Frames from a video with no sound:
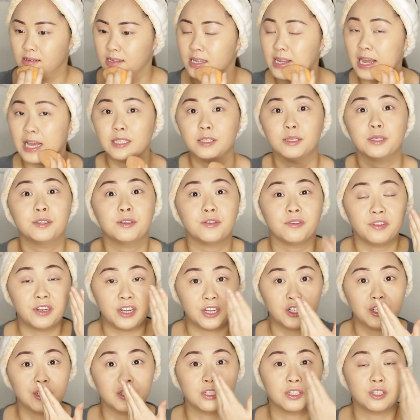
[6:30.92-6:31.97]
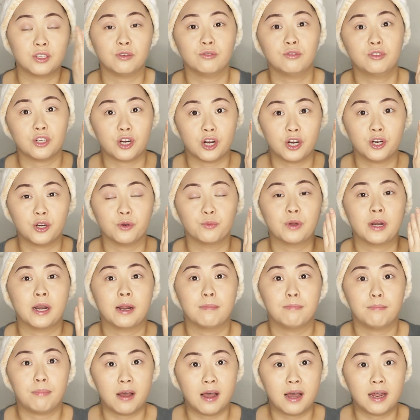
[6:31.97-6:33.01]
Yasmi's foundation is a little darker when I
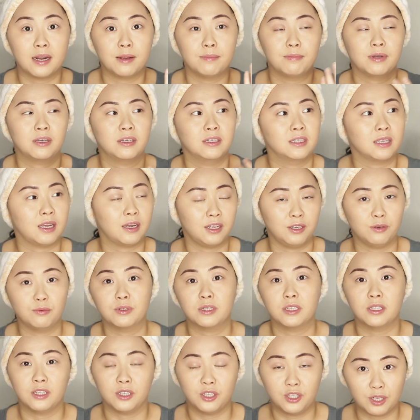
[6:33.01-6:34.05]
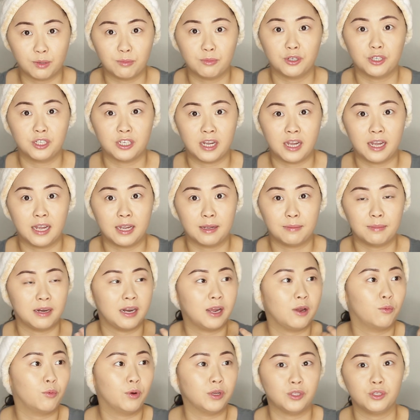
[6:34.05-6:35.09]
bought it because it was in the summertime and
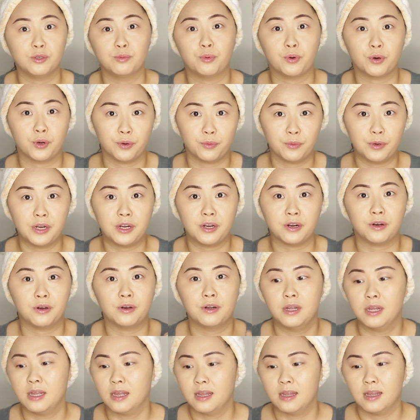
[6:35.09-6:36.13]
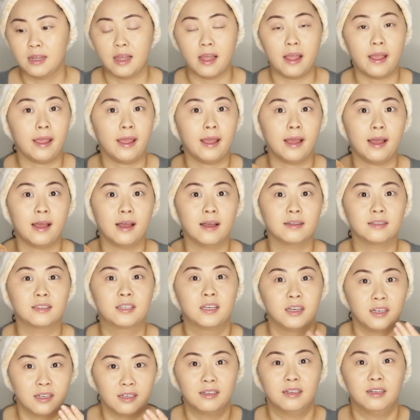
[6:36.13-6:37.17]
I went to Puerto Rico.
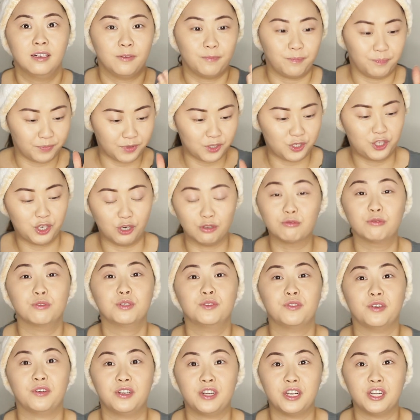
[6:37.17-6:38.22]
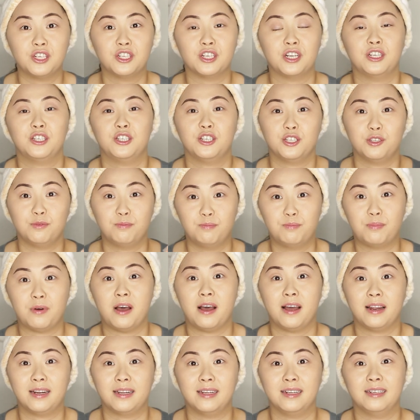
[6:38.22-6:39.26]
And Jean-Luc's foundation, I just
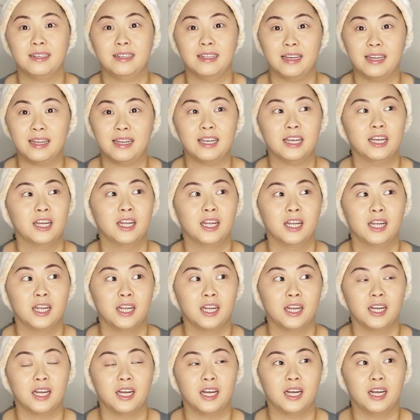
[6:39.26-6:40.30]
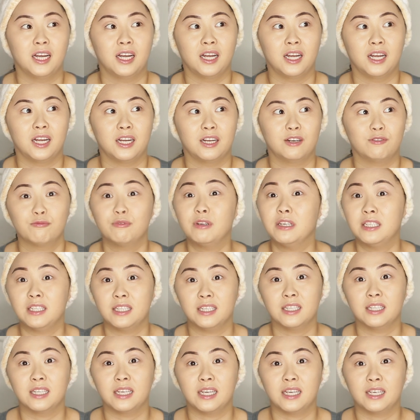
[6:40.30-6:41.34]
bought it like
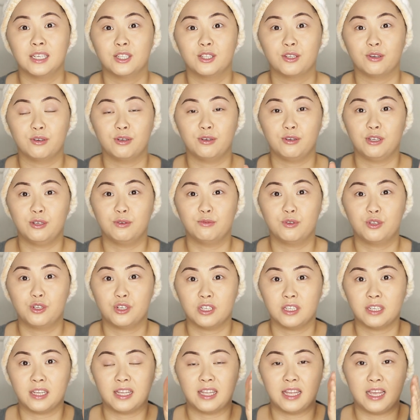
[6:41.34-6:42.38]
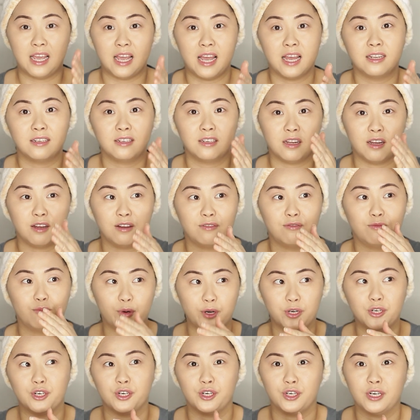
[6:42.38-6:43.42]
recently, so it was just like the end of
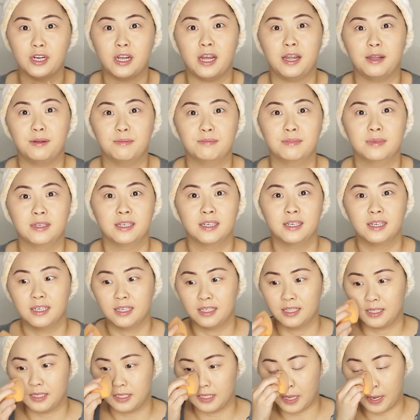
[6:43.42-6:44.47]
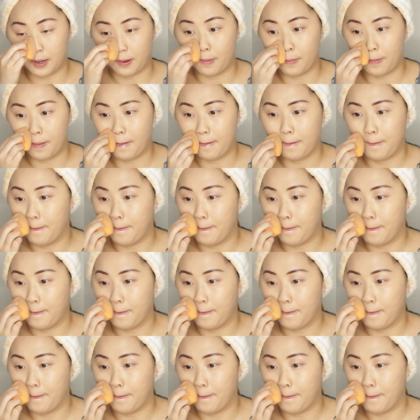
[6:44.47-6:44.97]
winter time. So